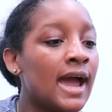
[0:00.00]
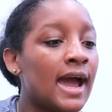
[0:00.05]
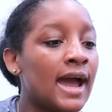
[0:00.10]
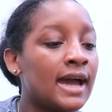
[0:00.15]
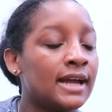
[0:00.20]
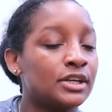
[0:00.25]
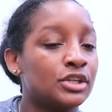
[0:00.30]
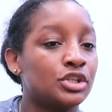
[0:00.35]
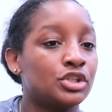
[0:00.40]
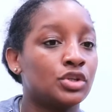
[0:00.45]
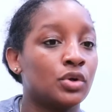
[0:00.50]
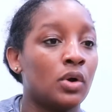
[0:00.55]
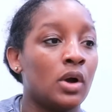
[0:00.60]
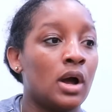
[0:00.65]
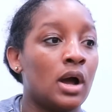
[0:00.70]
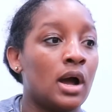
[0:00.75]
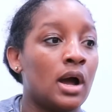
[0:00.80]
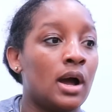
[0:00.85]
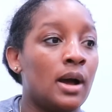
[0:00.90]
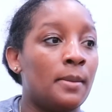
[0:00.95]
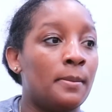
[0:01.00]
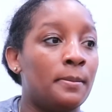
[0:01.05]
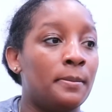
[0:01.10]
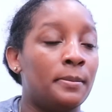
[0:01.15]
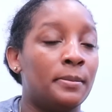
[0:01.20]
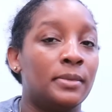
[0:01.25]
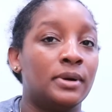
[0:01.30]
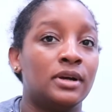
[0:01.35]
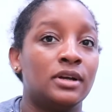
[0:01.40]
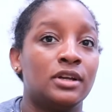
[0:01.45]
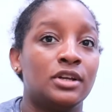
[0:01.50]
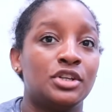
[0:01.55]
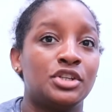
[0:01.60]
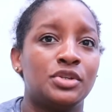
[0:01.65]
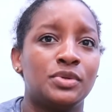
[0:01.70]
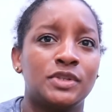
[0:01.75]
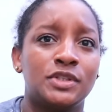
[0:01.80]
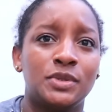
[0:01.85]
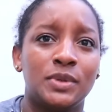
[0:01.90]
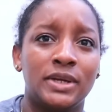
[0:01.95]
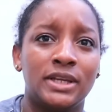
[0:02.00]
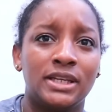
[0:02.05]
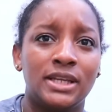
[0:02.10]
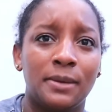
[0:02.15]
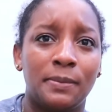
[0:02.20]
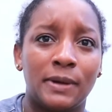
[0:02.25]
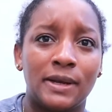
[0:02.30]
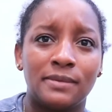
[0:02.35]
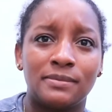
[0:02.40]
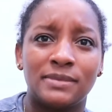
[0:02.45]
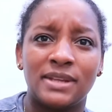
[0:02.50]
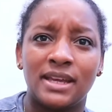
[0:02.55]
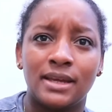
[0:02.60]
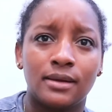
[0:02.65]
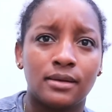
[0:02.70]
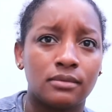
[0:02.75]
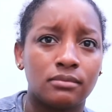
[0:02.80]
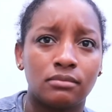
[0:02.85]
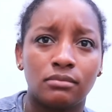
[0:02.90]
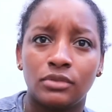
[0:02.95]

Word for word: and so um she was doing dip and i'm like